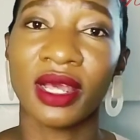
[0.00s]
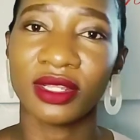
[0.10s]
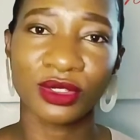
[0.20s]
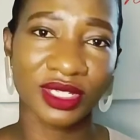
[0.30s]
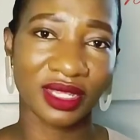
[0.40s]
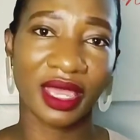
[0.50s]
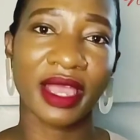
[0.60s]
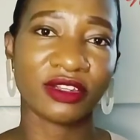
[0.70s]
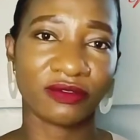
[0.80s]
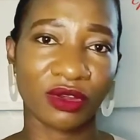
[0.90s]
Those are the
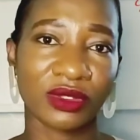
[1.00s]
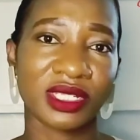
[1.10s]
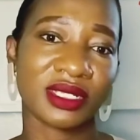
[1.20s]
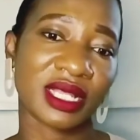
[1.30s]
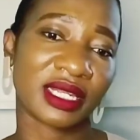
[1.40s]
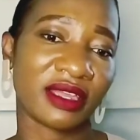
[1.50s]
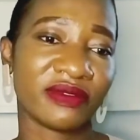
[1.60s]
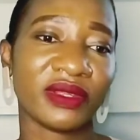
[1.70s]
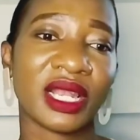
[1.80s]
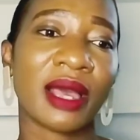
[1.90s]
kind of clothing that I
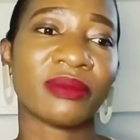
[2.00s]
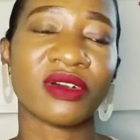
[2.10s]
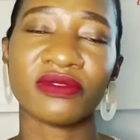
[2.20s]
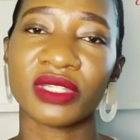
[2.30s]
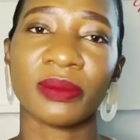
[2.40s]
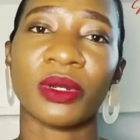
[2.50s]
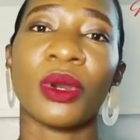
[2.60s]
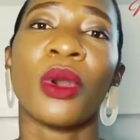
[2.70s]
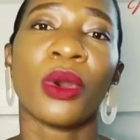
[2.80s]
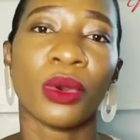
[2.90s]
feel I'm comfortable
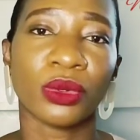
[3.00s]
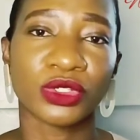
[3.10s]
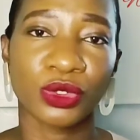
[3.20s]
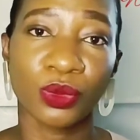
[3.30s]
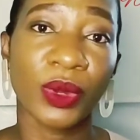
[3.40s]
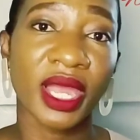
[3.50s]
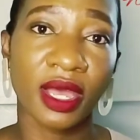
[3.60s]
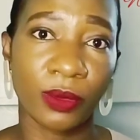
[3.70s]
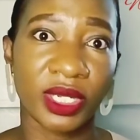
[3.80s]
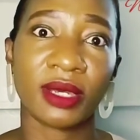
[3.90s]
to
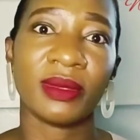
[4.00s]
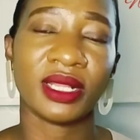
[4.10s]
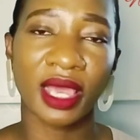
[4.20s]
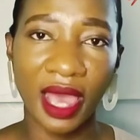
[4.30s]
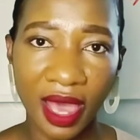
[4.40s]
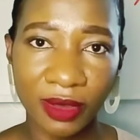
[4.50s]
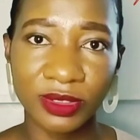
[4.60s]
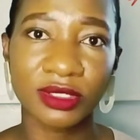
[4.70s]
wear when I'm in the house.